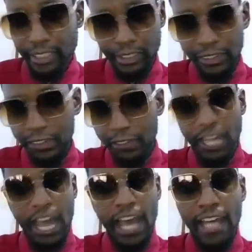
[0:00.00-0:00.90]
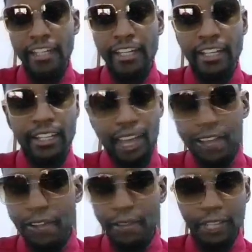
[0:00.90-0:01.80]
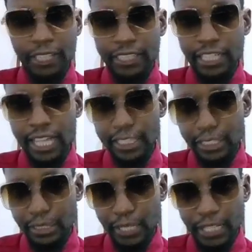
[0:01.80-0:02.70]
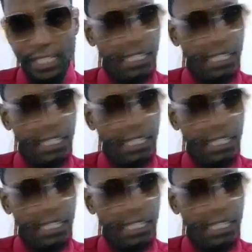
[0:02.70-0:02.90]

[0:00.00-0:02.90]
So you've got your first customer,